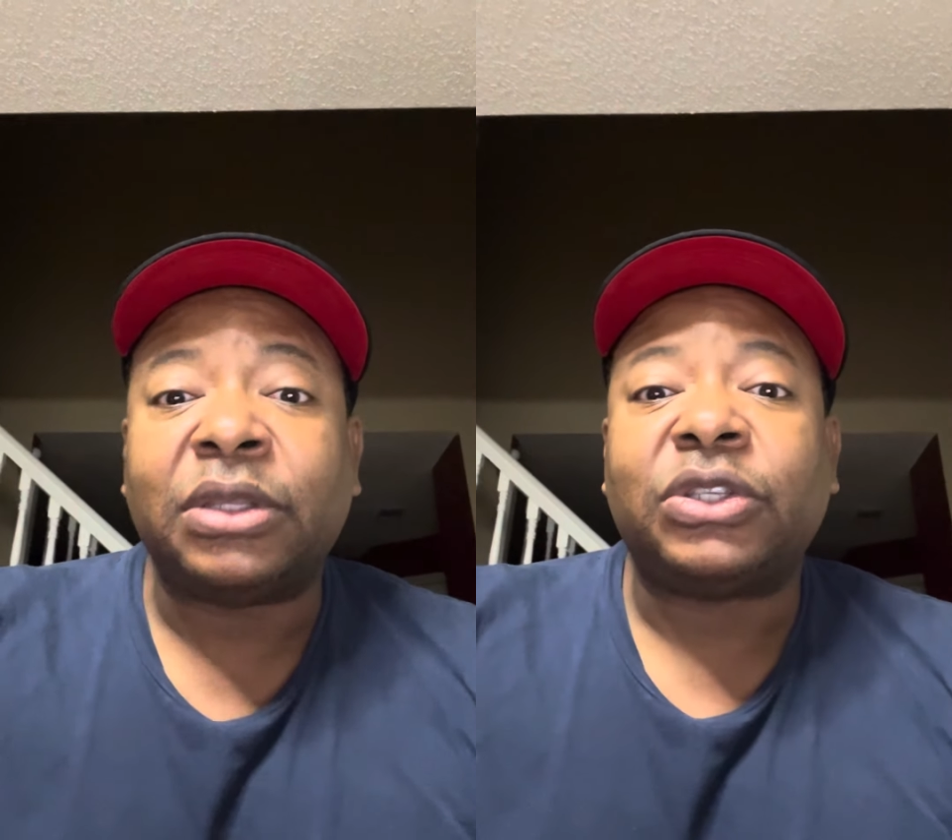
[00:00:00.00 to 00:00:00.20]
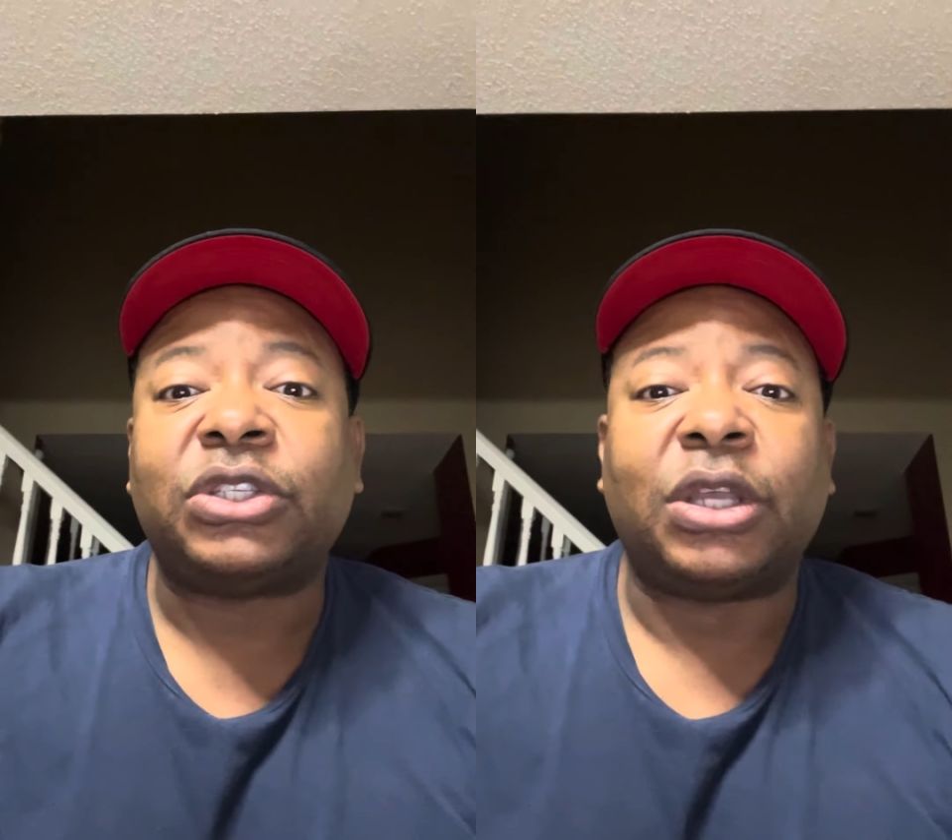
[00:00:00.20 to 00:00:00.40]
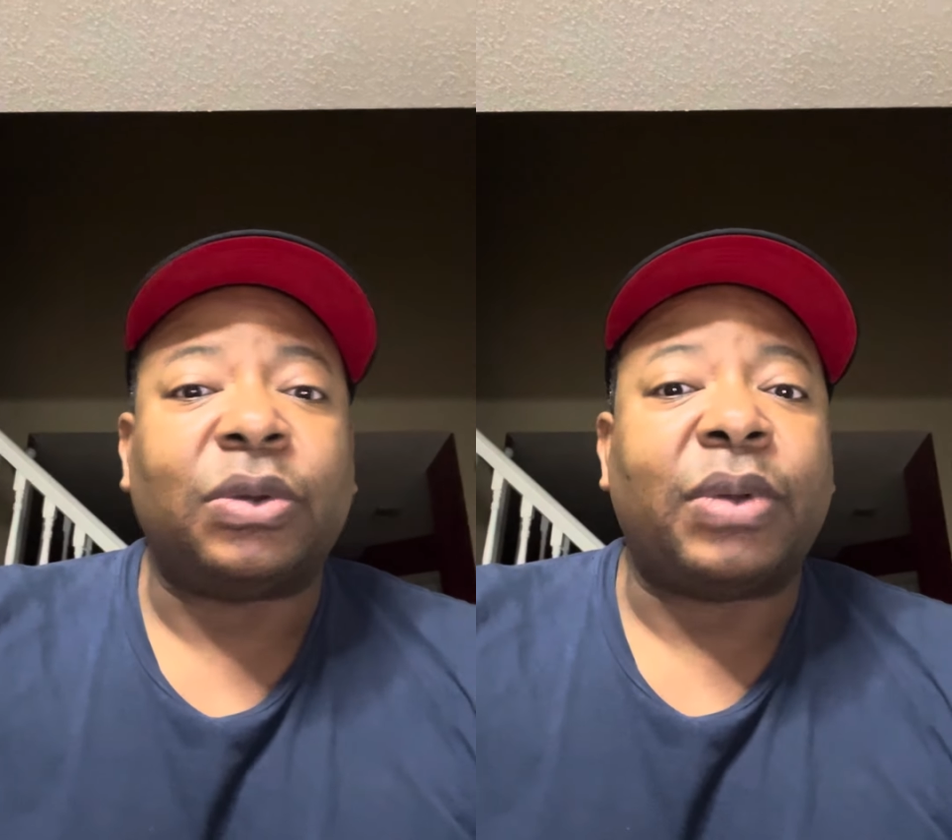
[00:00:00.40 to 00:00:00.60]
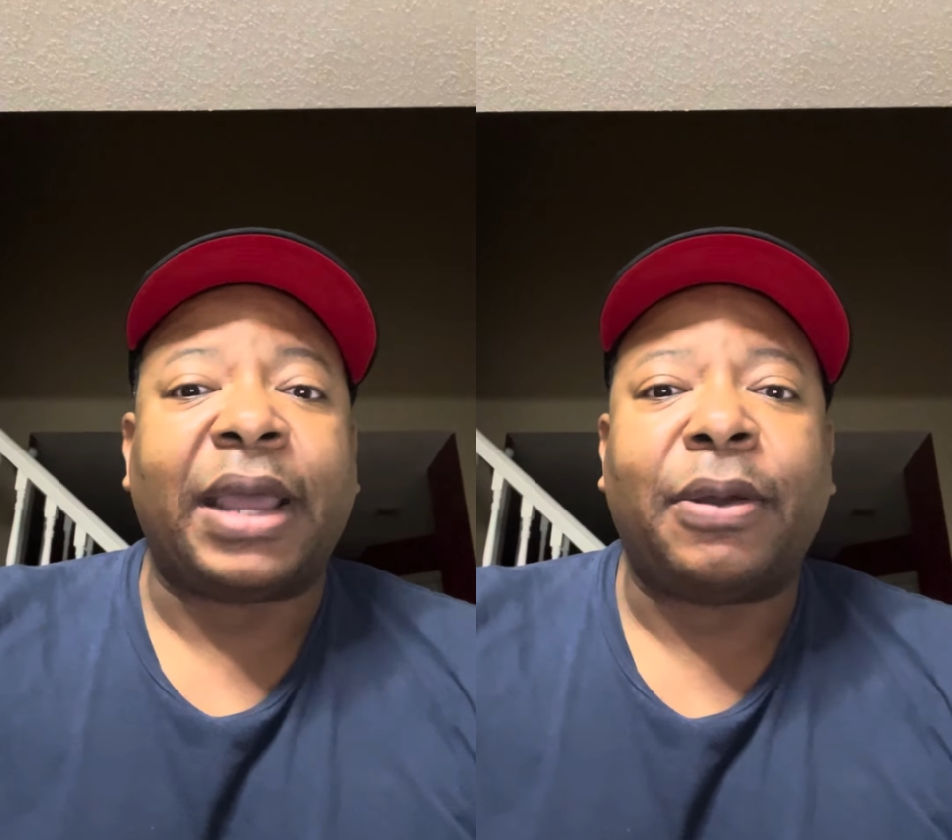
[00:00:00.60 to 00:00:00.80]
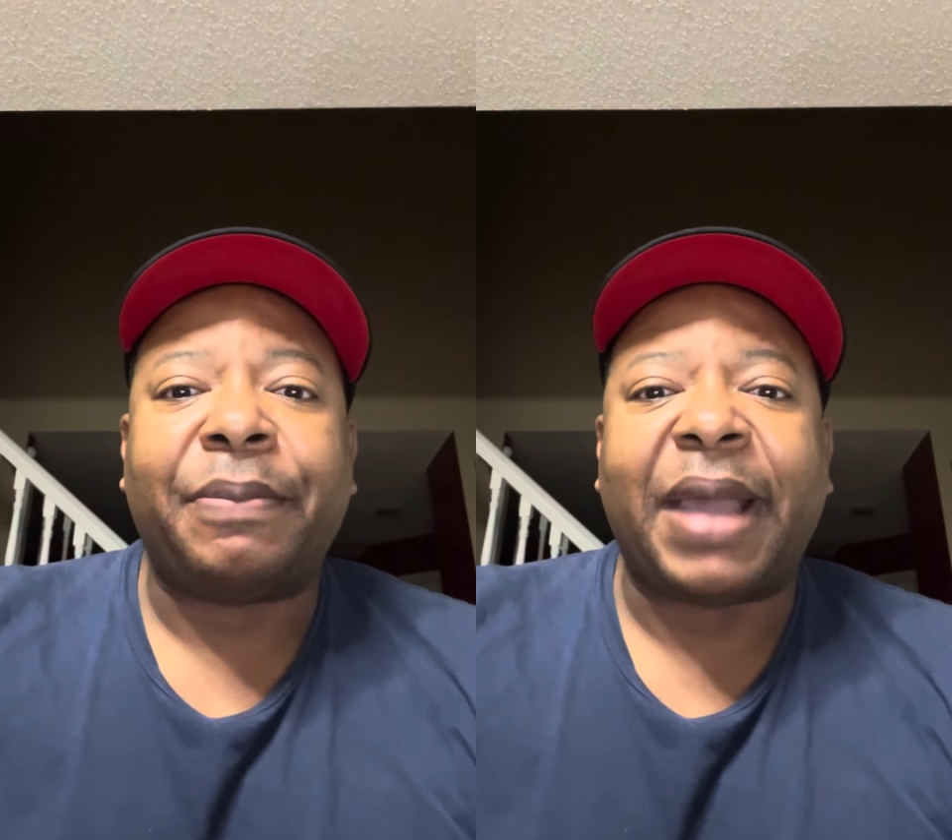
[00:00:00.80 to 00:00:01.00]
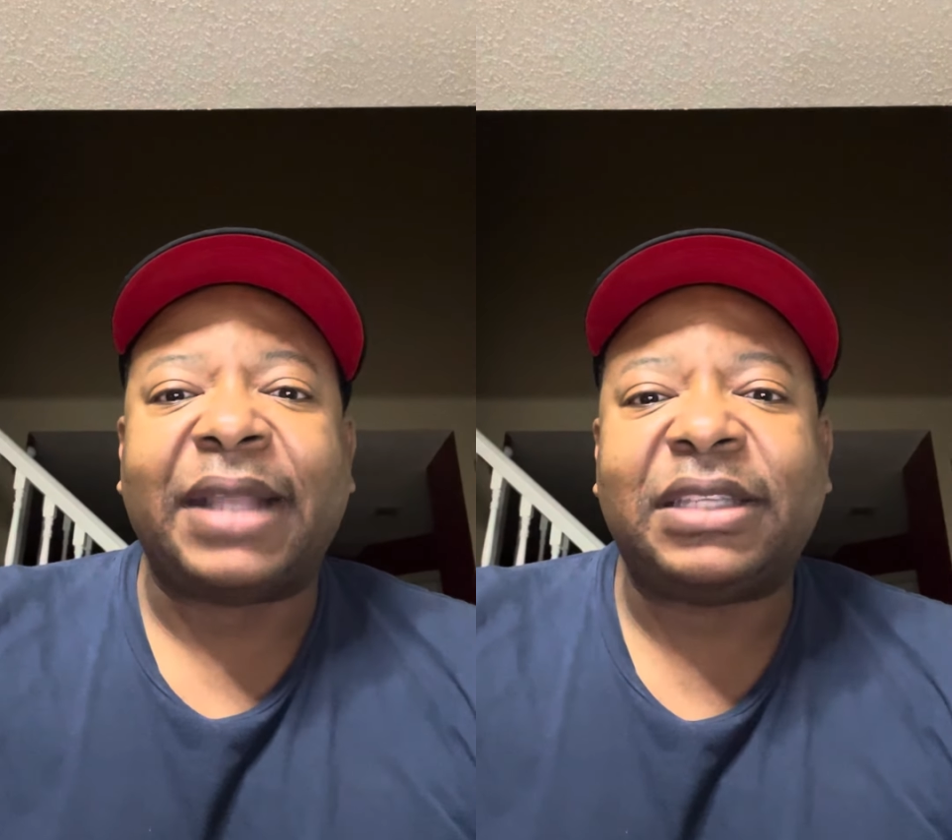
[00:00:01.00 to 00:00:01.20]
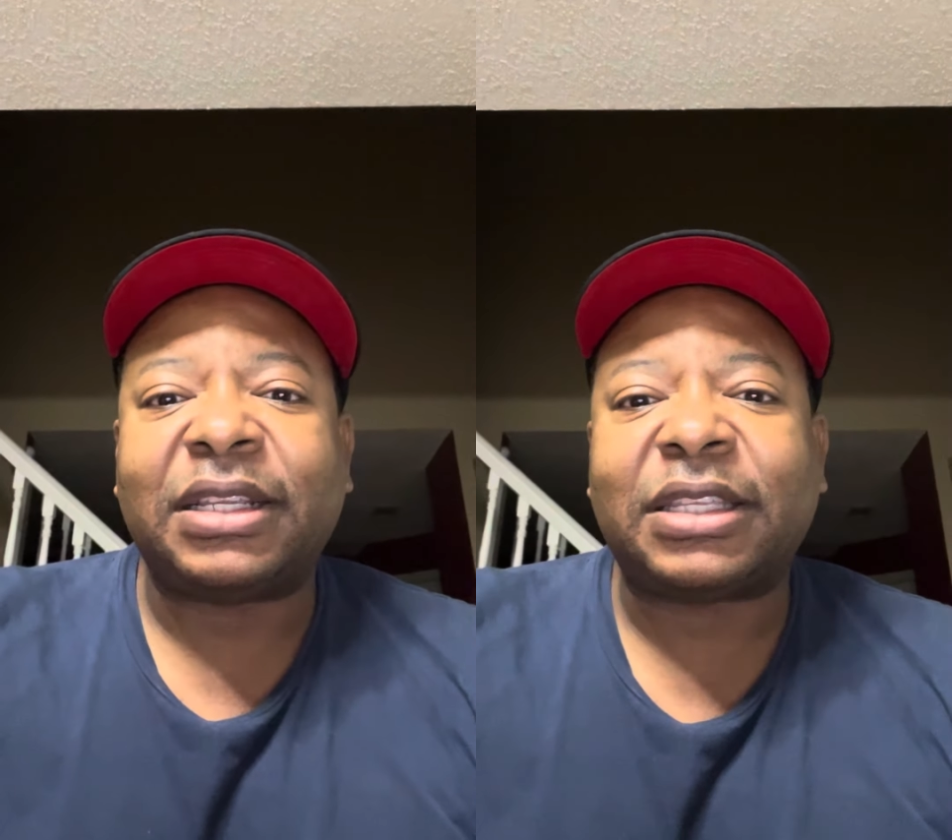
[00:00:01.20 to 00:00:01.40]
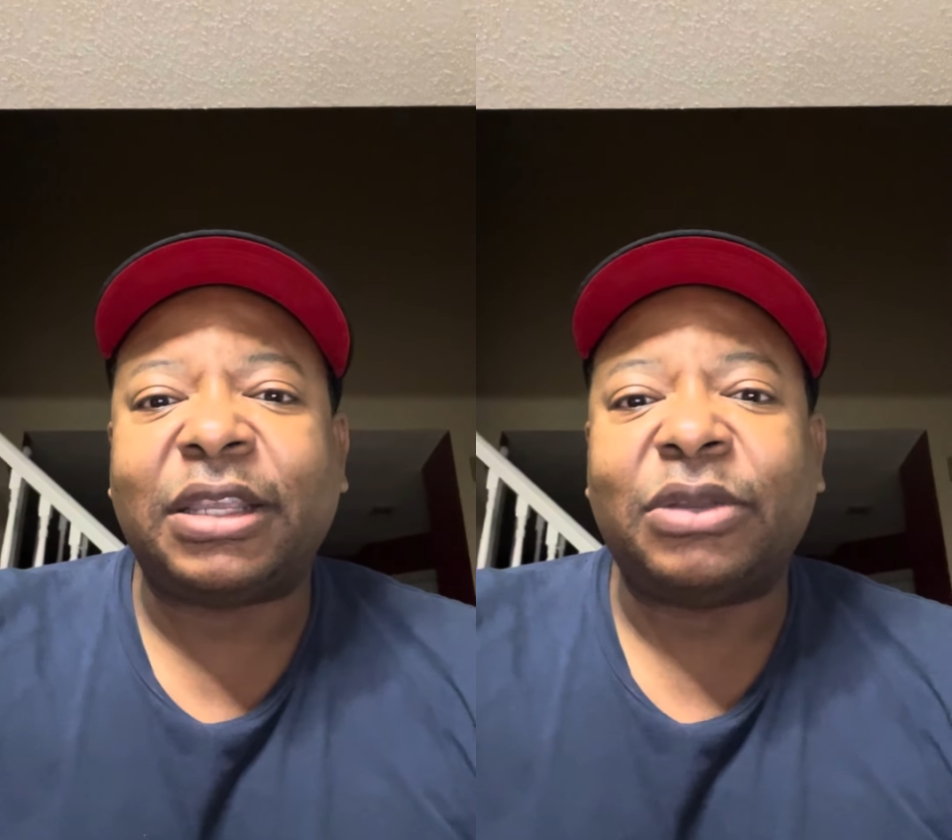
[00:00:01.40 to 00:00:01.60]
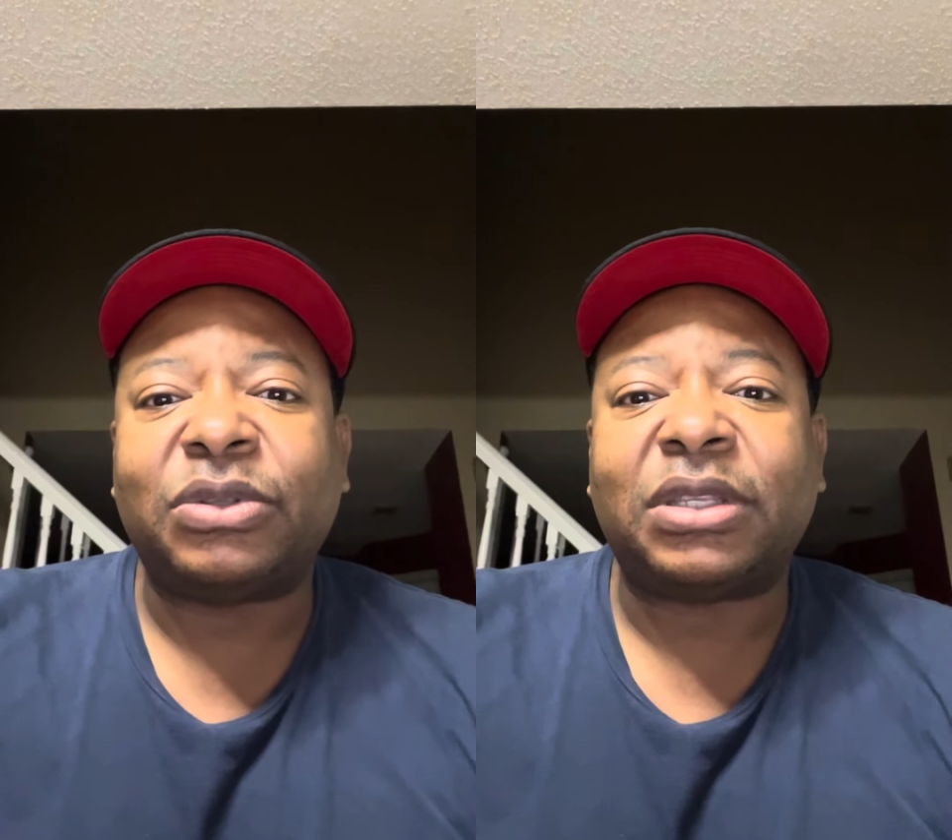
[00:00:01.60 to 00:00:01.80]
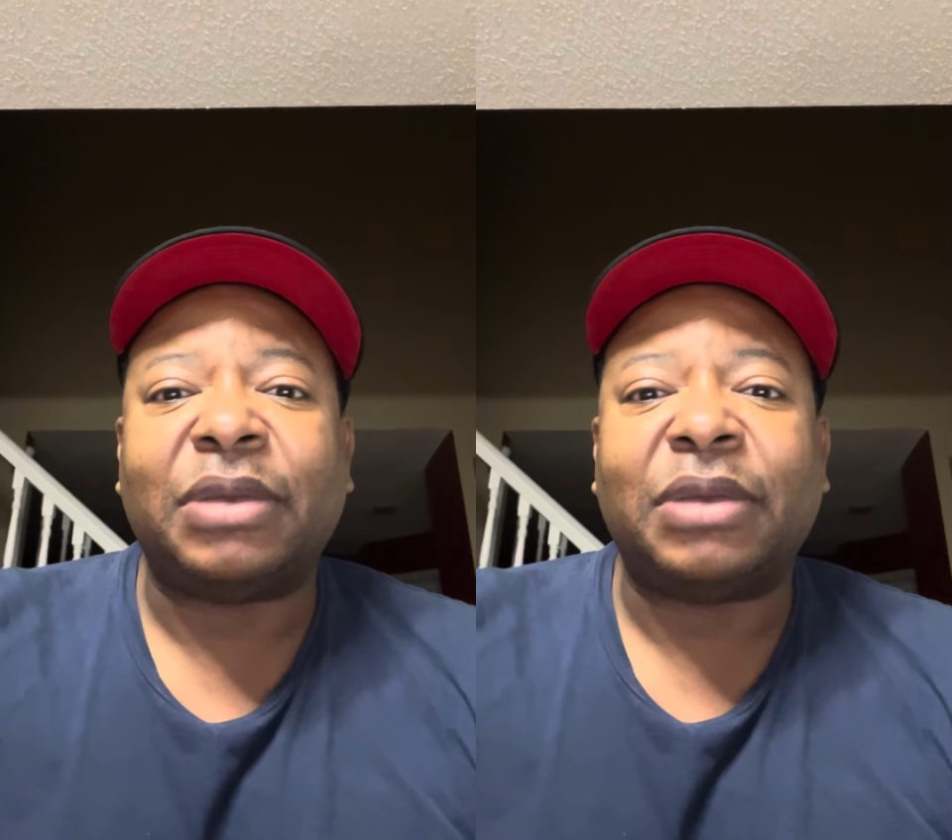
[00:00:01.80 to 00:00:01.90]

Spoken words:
So I don't buy into the excuse,